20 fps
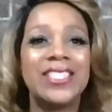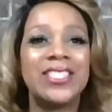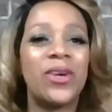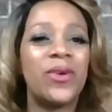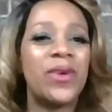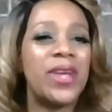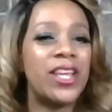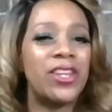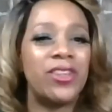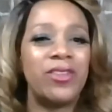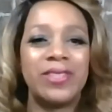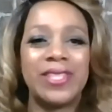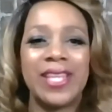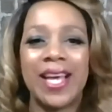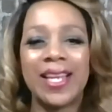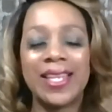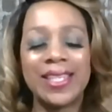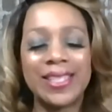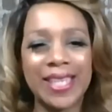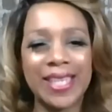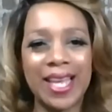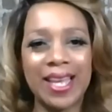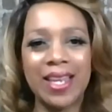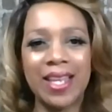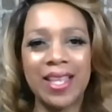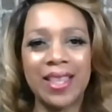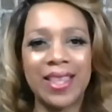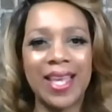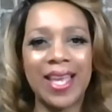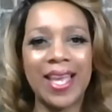So can you tell us
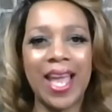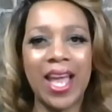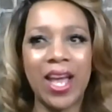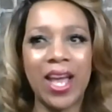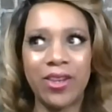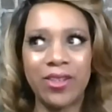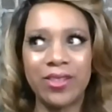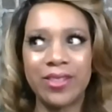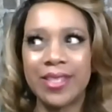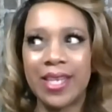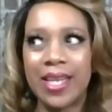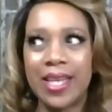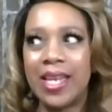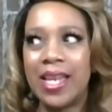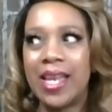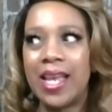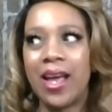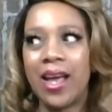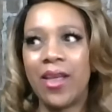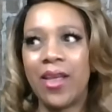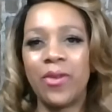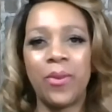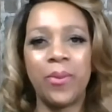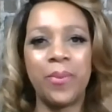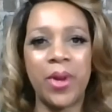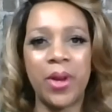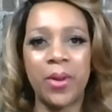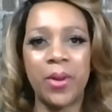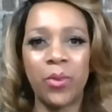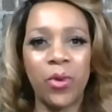anything else, any other
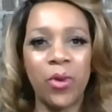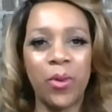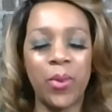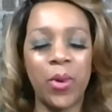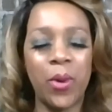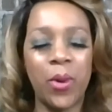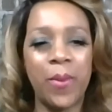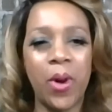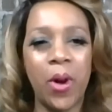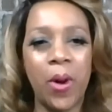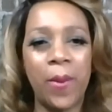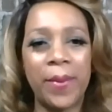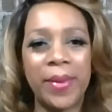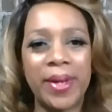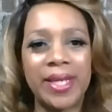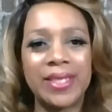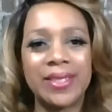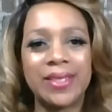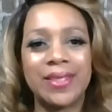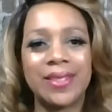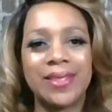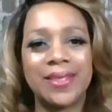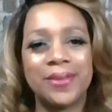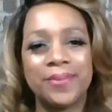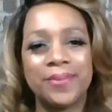memorable moments?